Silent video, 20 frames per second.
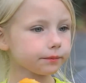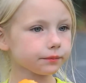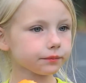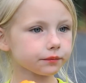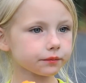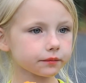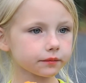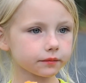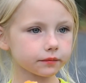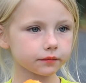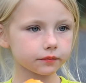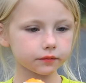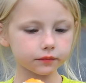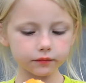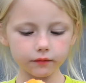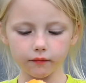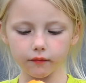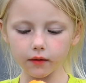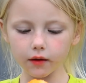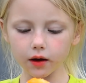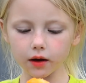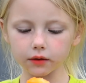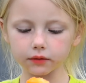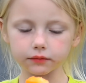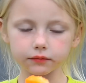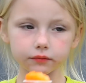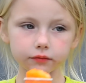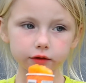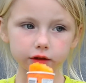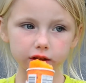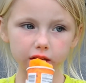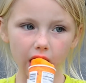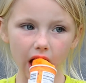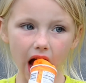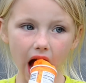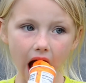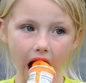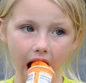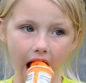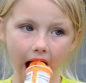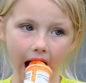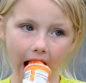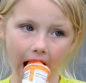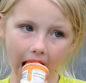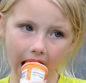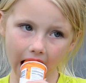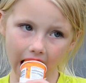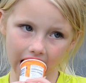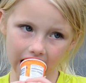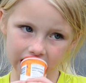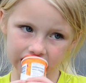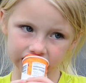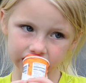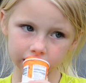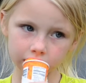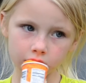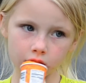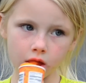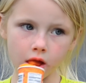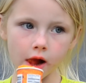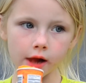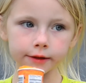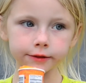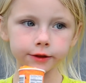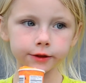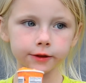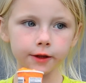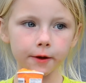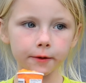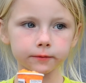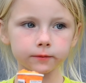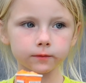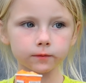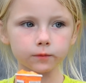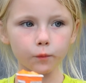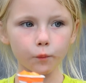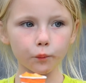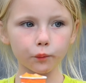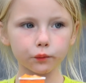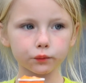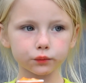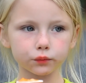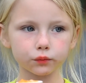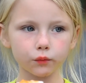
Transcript: not live with their biological parents, who have parents that are involved in gangs,